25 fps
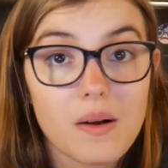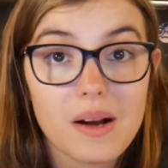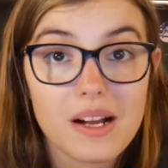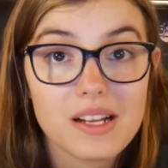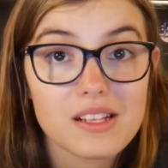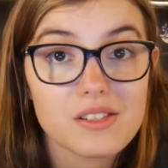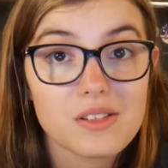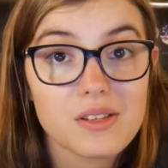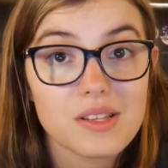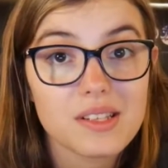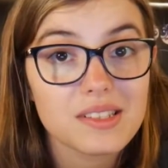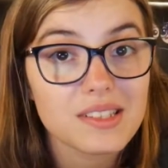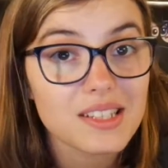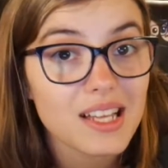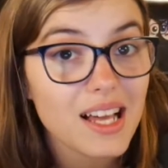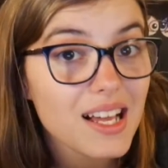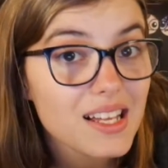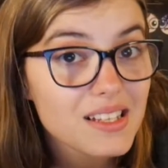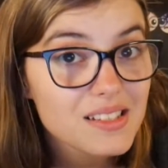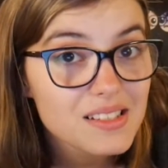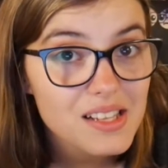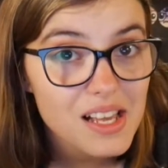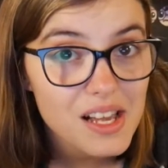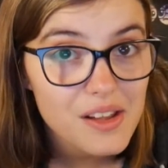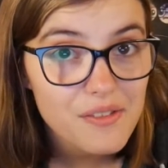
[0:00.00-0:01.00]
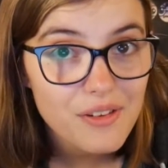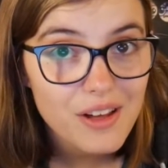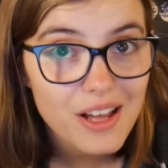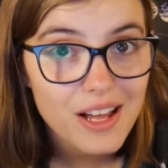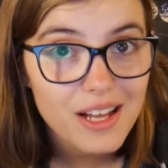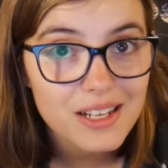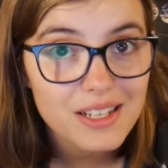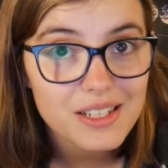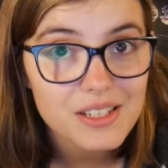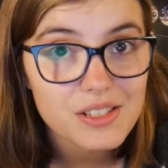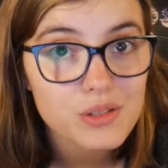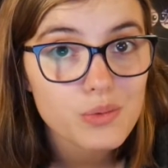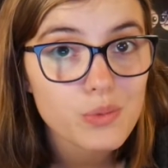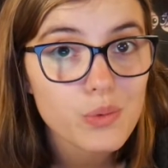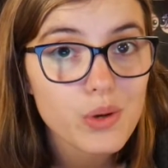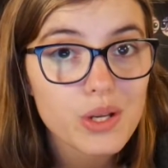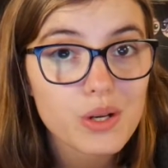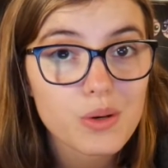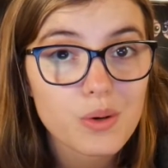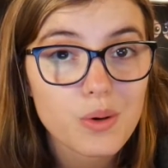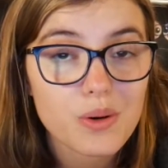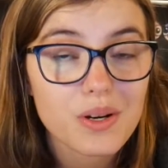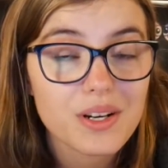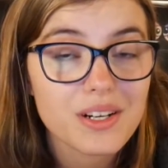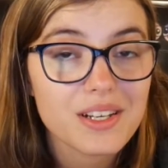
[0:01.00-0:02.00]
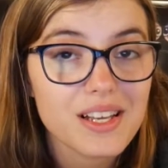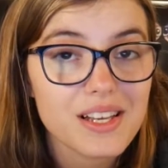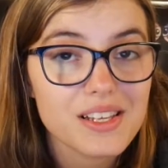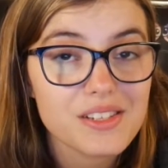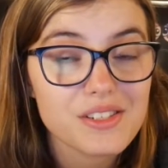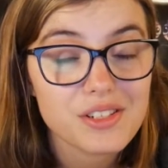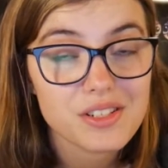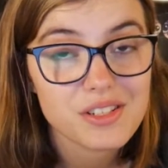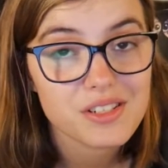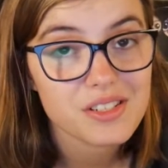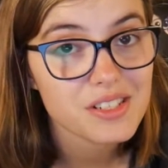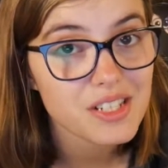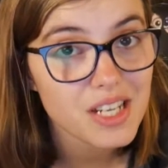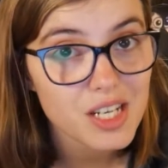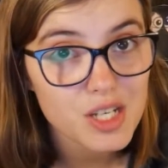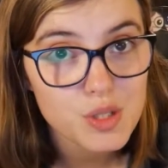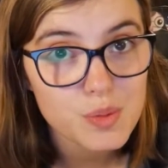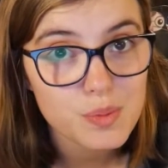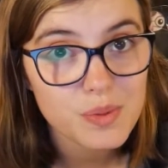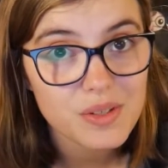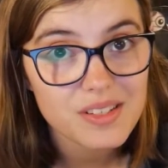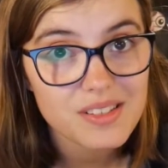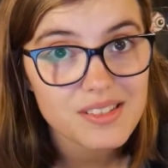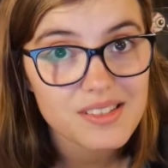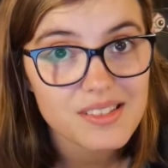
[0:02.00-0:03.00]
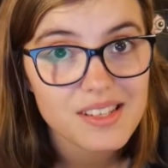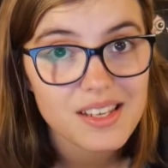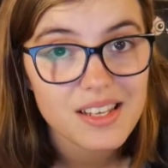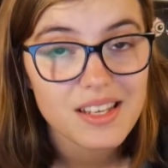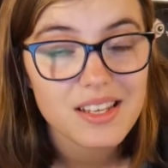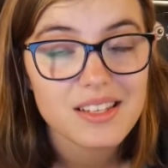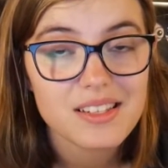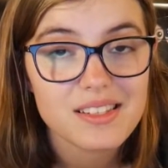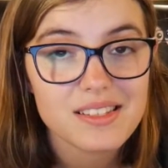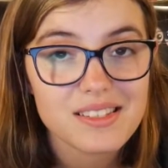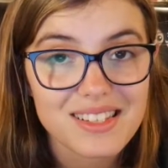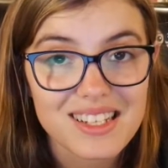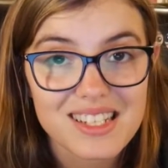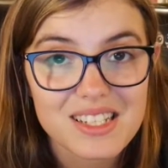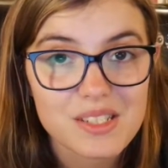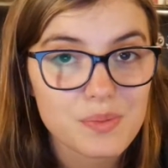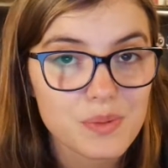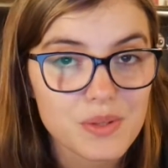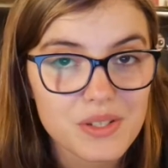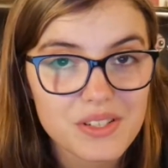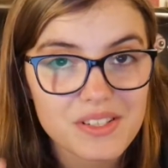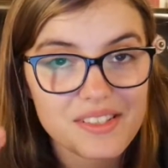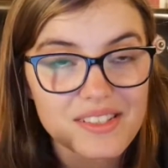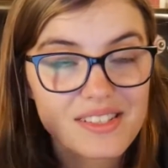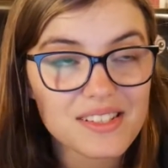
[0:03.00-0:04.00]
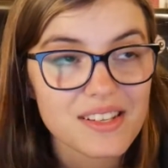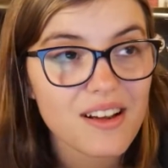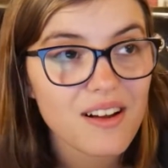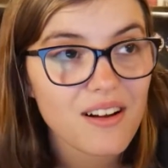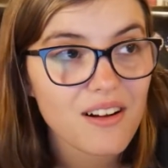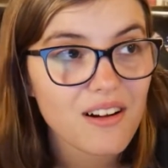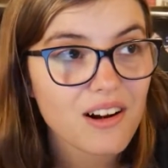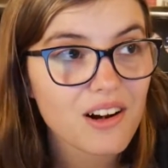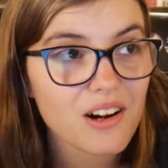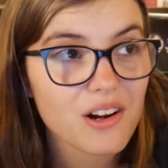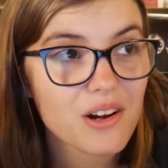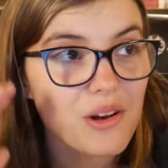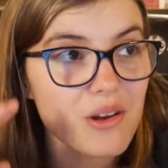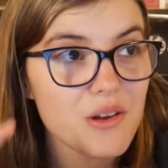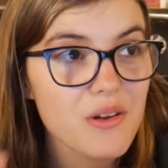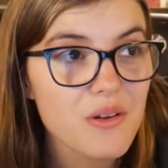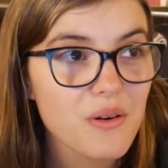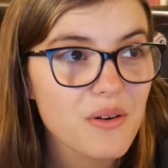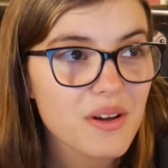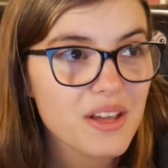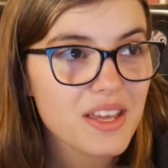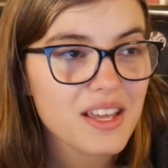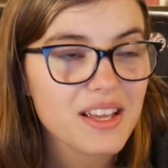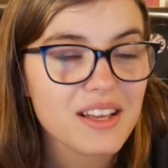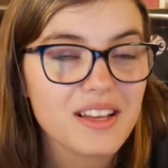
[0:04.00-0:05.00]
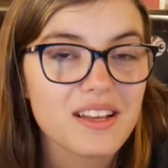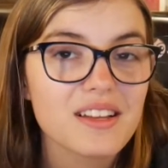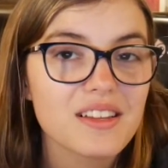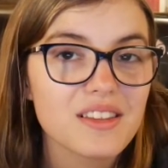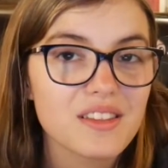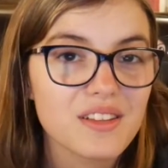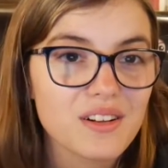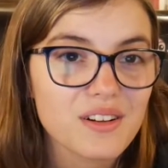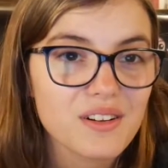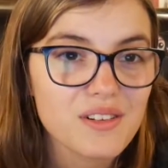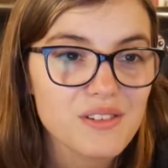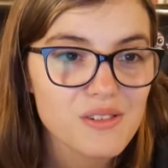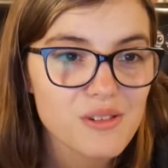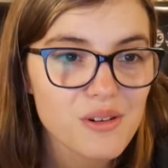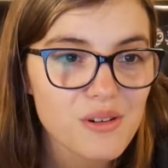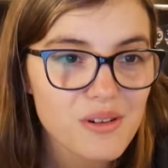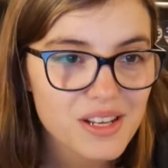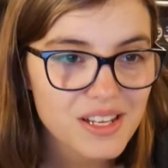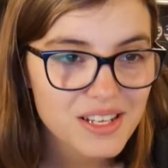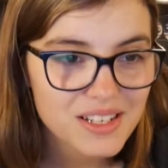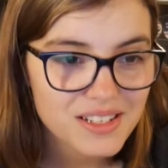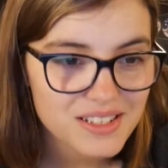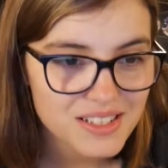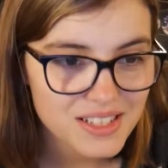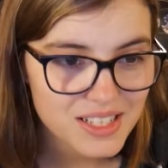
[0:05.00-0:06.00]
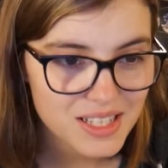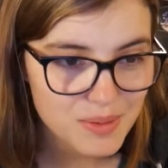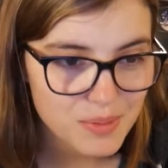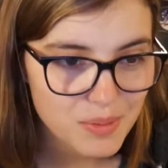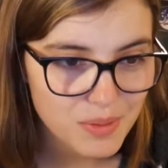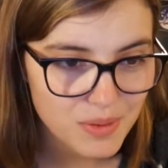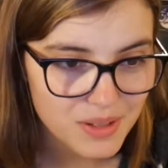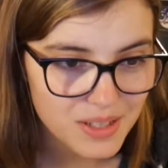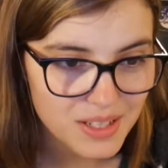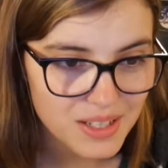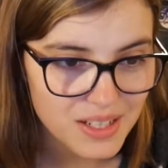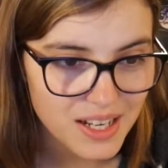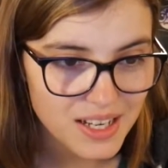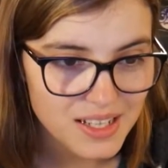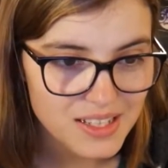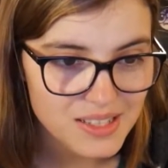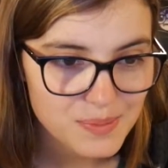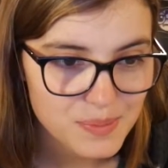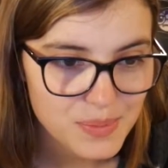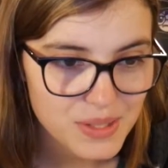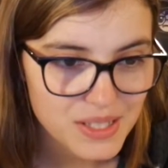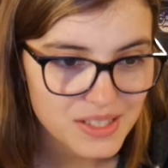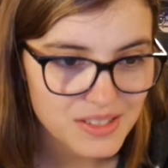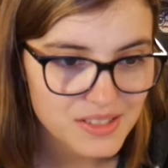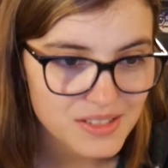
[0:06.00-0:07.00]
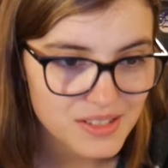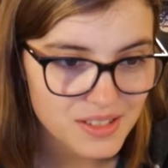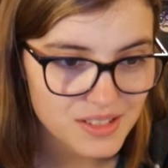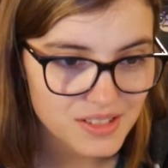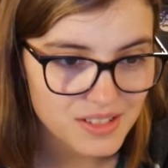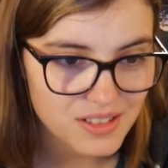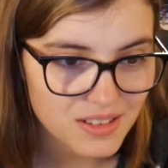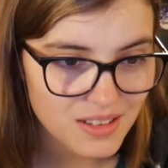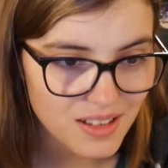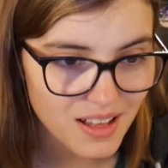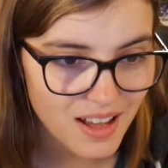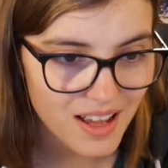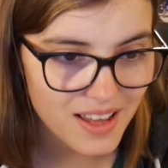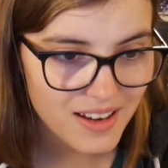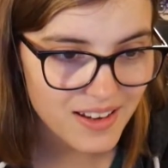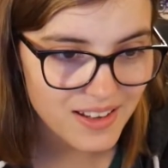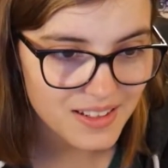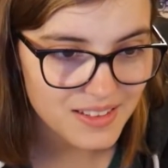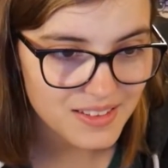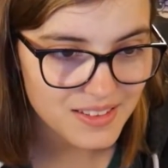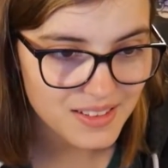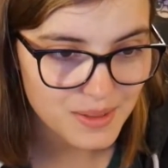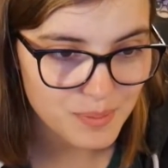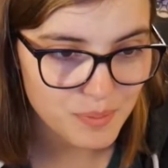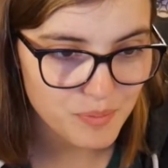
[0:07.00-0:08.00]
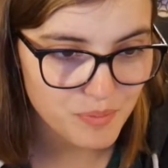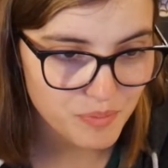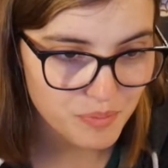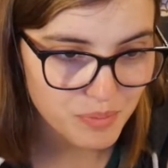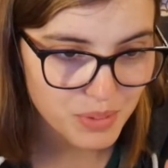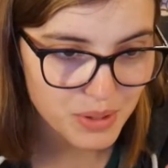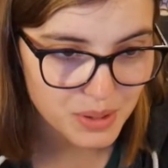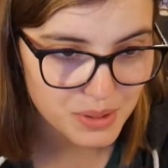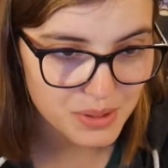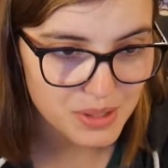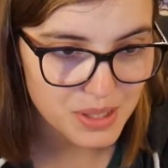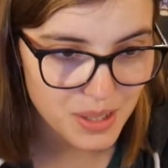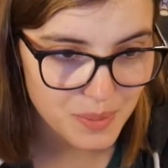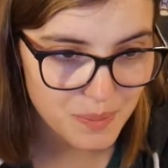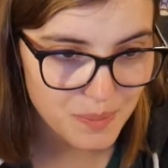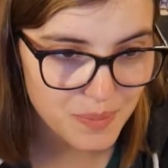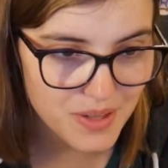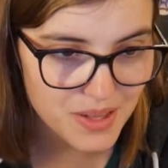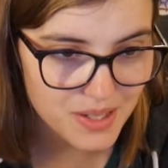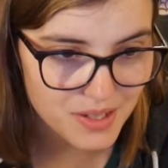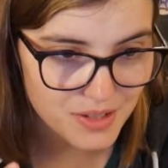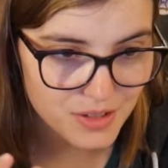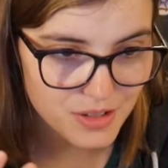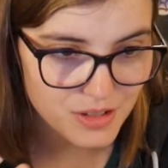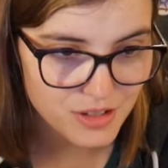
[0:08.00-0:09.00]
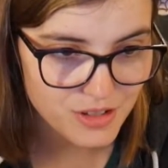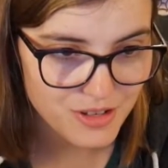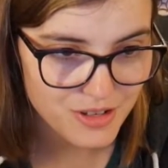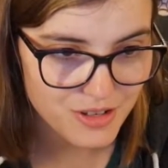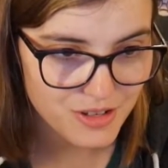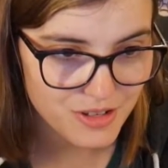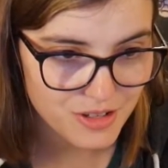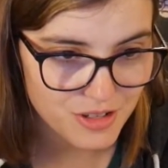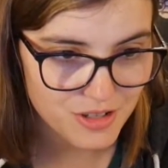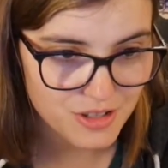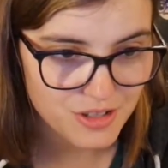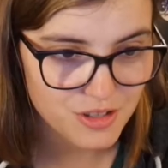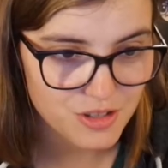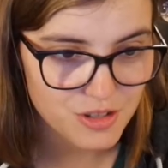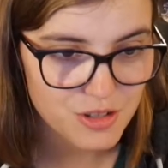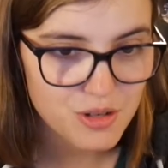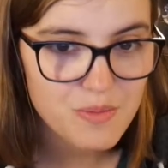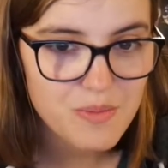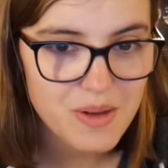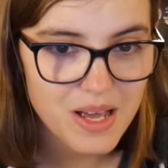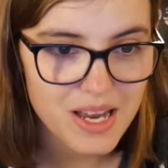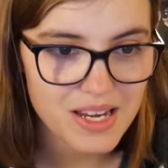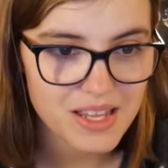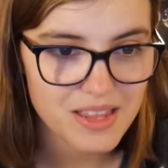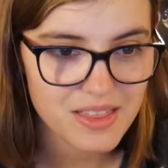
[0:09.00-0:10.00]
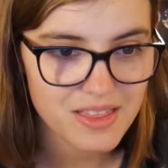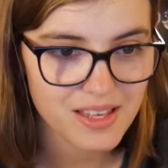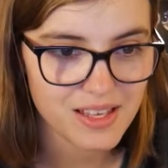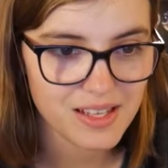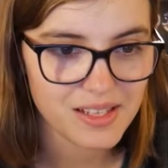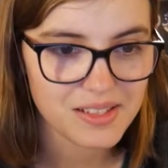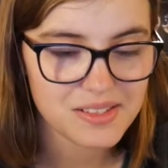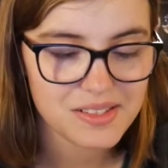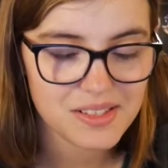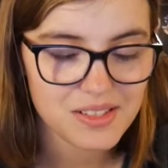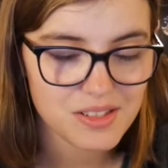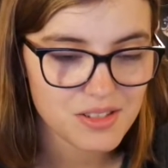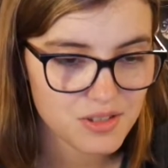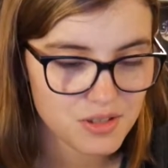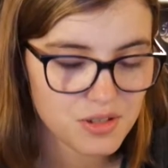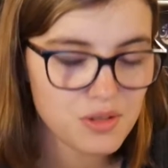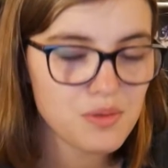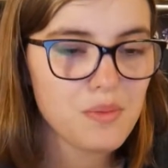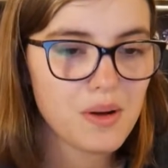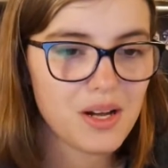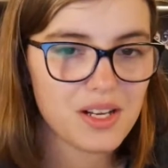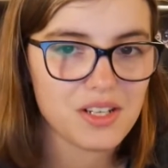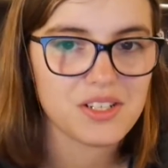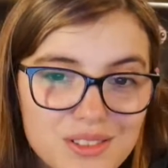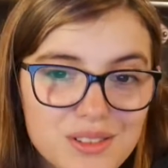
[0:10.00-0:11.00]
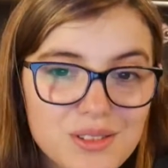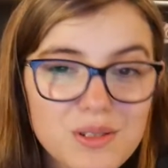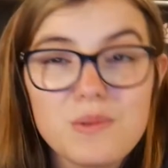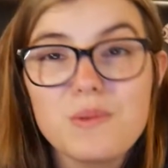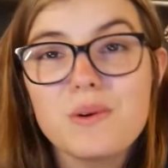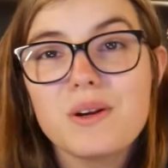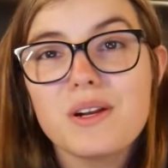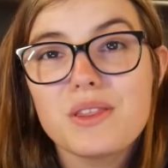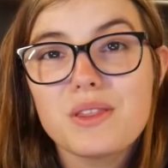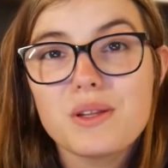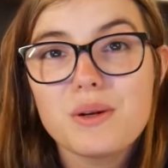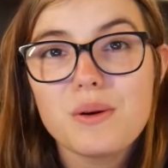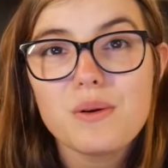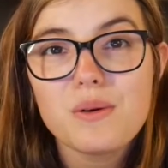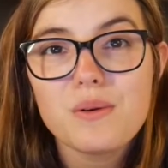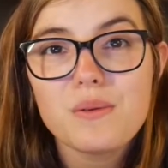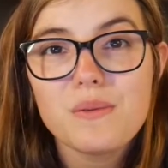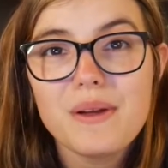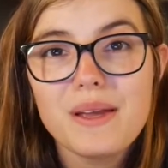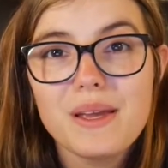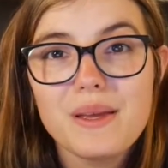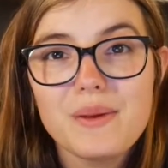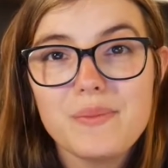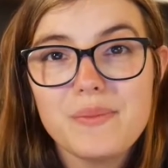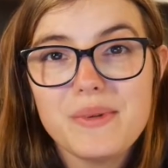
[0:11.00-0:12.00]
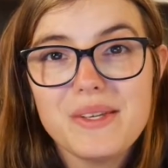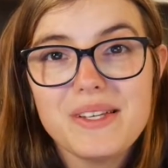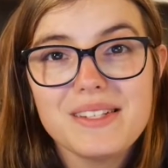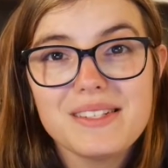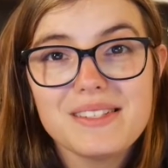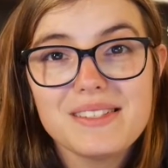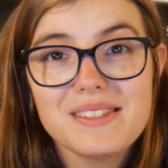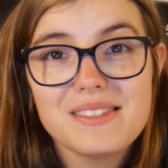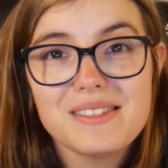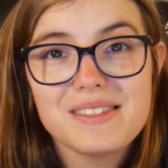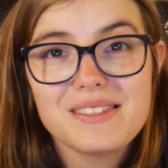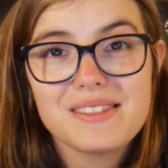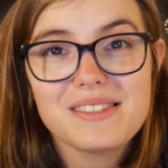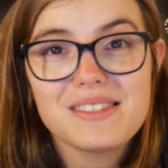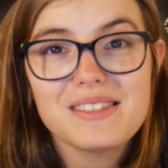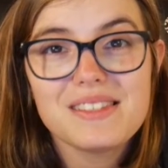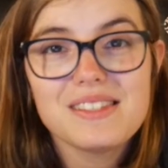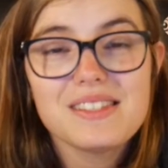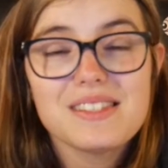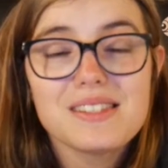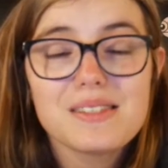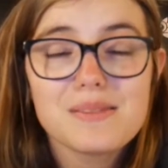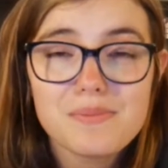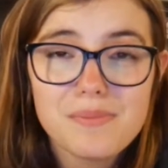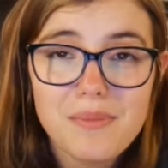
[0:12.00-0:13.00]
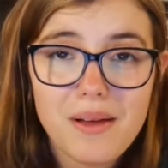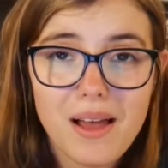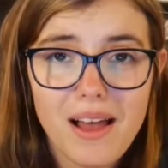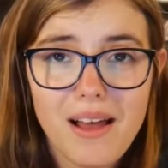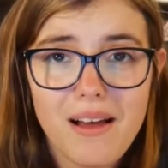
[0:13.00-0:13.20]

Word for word: Alright, so the last life hack is a way to organize your sketchbooks. Sketchbooks are annoying. They're annoying to keep organized because there's a lot and they build up and there's too many things. It's too much. You don't want to throw it away because it's my